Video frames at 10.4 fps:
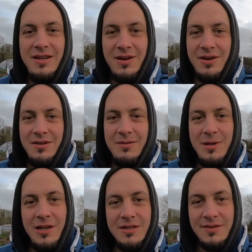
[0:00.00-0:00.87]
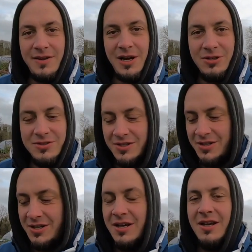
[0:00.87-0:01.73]
here in the Midlands of Ireland,
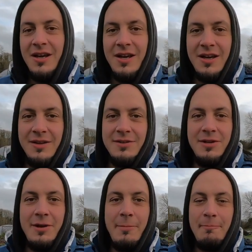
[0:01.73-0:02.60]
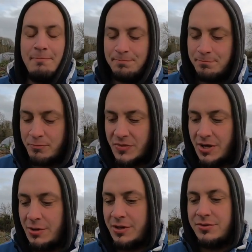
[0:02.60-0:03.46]
and
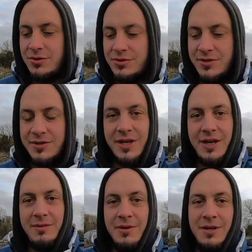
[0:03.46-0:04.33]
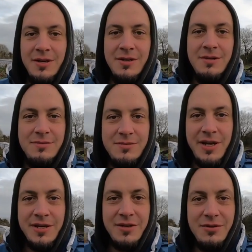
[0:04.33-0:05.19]
I wanted to just say
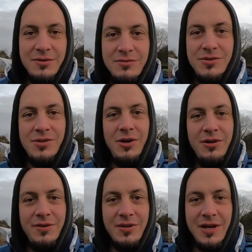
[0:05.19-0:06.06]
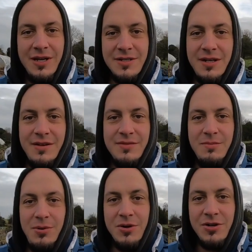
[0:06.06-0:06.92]
thank you to all of you guys that have
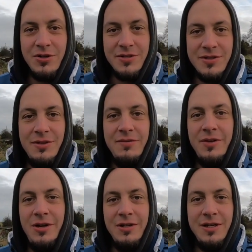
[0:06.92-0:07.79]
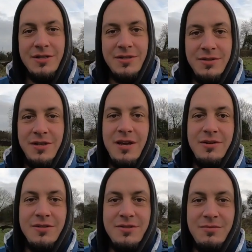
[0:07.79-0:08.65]
supported us over all these
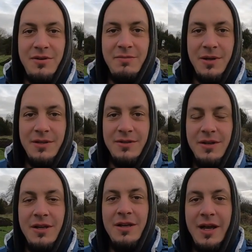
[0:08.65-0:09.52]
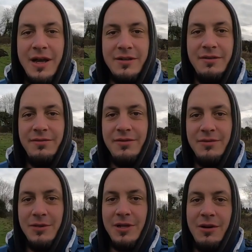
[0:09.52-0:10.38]
years. We've been active
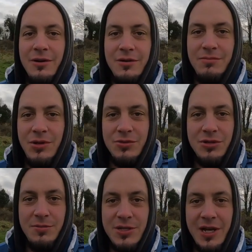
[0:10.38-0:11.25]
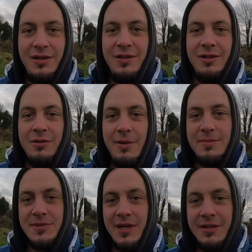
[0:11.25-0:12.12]
with our YouTube channel and our
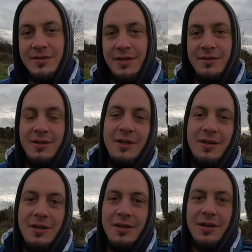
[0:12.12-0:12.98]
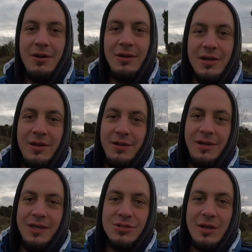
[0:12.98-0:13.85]
website and our little
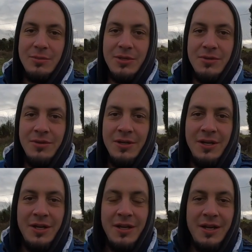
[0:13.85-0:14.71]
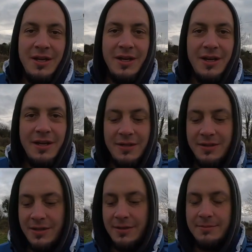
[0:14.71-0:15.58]
online shop too, and